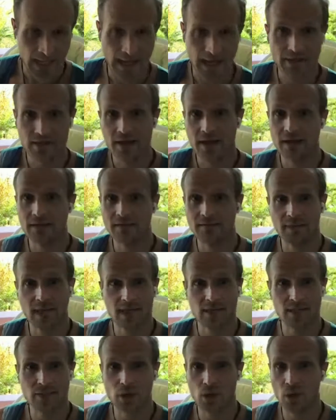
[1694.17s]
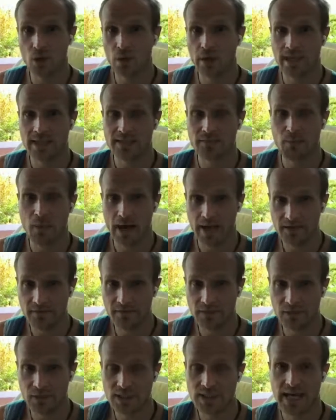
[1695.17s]
And then, as always,
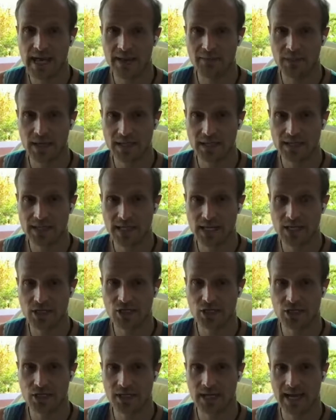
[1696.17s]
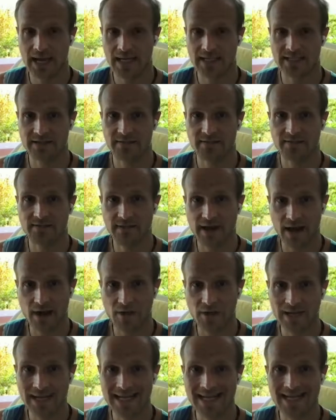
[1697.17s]
mindfulness and meditation as a
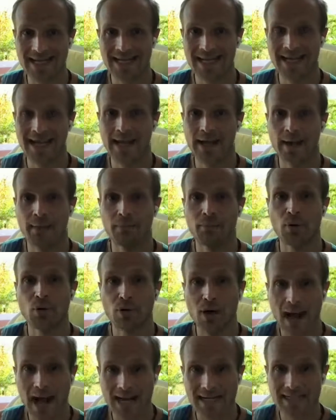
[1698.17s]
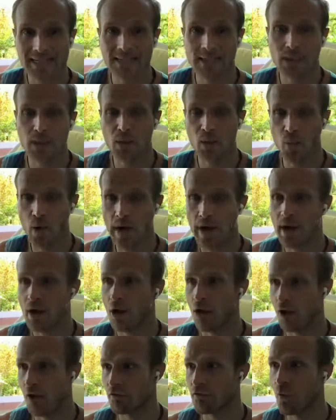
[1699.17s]
very practical
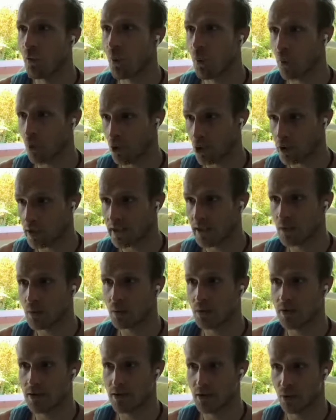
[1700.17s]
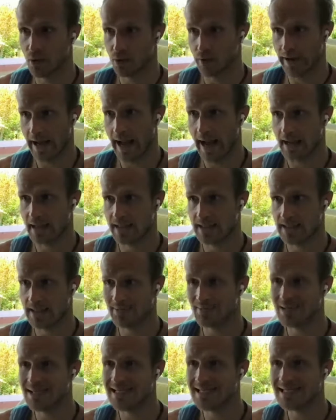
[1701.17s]
way of working with your
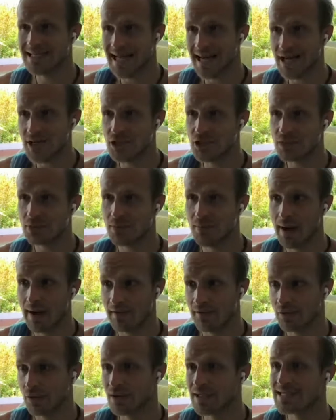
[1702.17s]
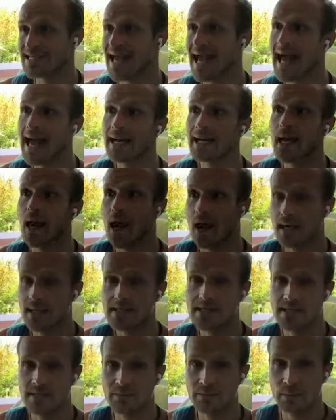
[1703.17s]
reality. Meditation, mindfulness, and
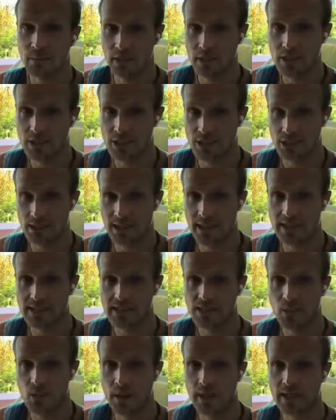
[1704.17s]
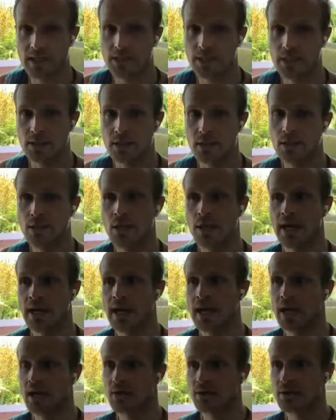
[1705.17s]
contemplation as the way to
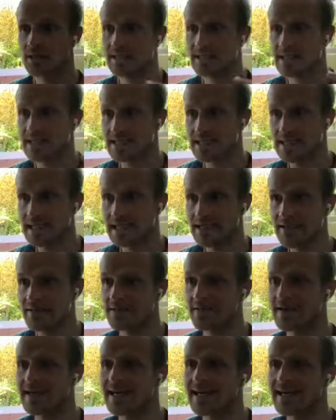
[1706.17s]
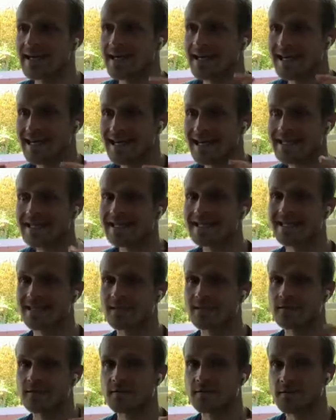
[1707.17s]
receive
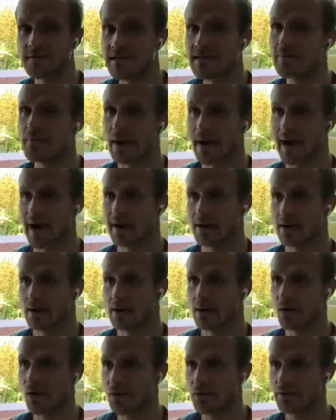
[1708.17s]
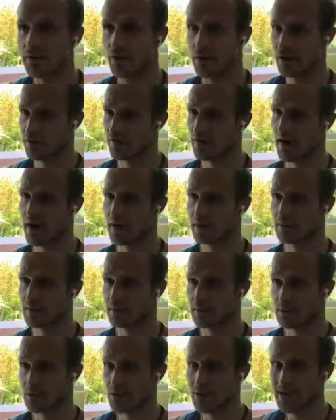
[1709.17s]
instant feedback of your
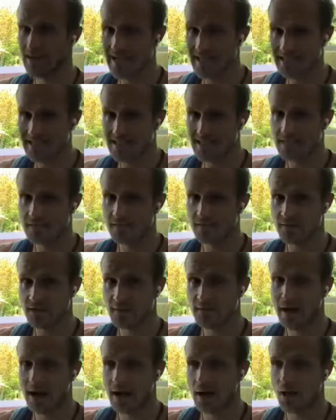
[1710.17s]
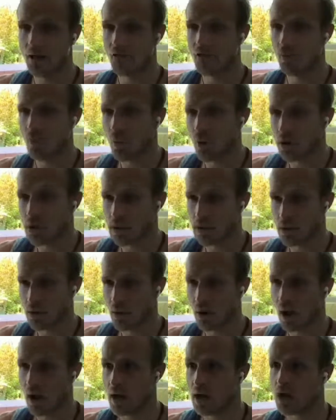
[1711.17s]
environment, your instant feedback of what
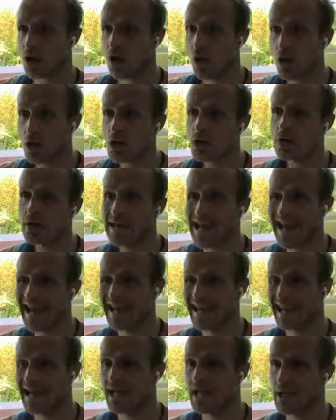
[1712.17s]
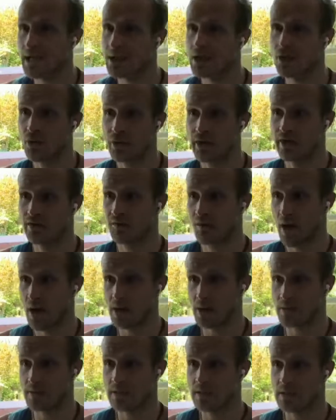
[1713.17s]
you are co-creating in your
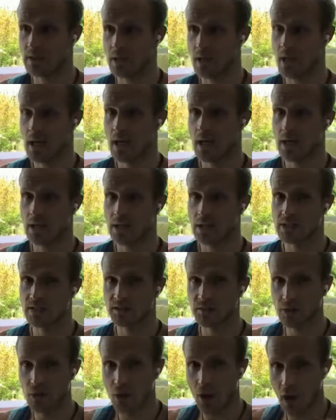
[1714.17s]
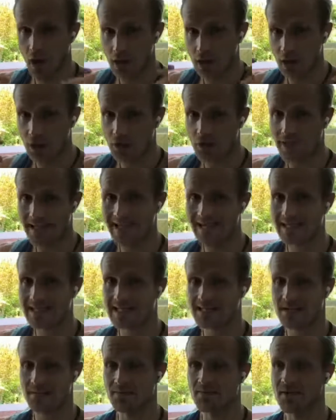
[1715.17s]
environment. Because if you are co-creating
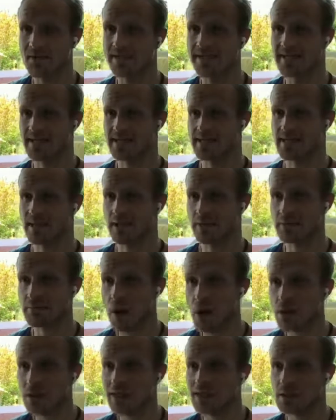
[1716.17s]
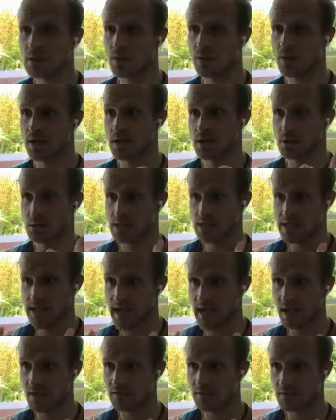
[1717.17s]
something that is harmonious within
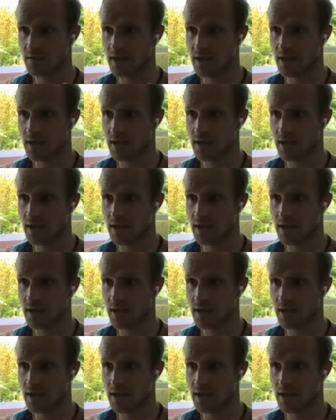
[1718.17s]
yourself,